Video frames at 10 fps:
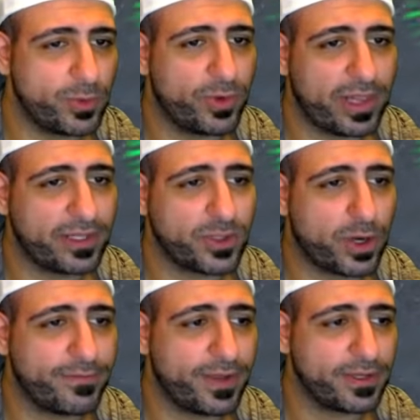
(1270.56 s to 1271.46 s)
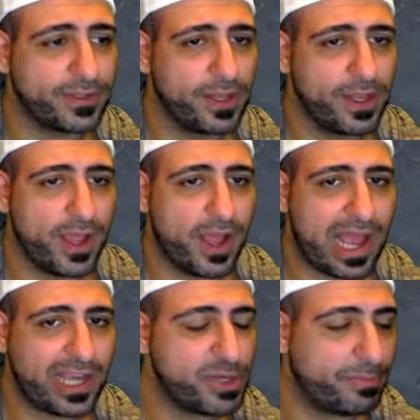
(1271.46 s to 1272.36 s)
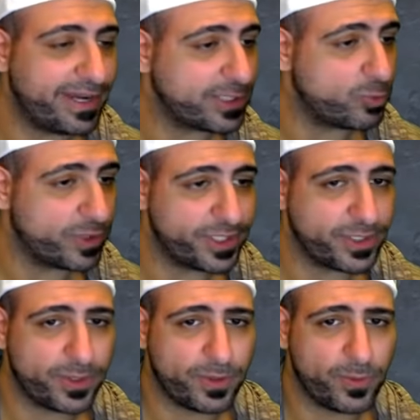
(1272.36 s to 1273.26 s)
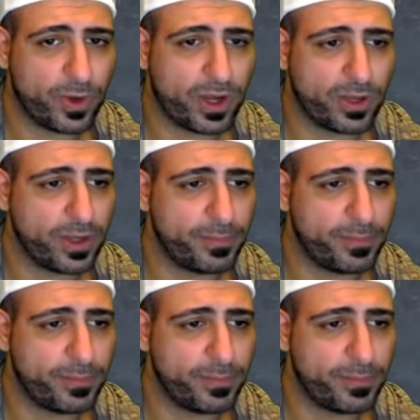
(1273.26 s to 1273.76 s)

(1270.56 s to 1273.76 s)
Relentless artifacts. I actually might switch into a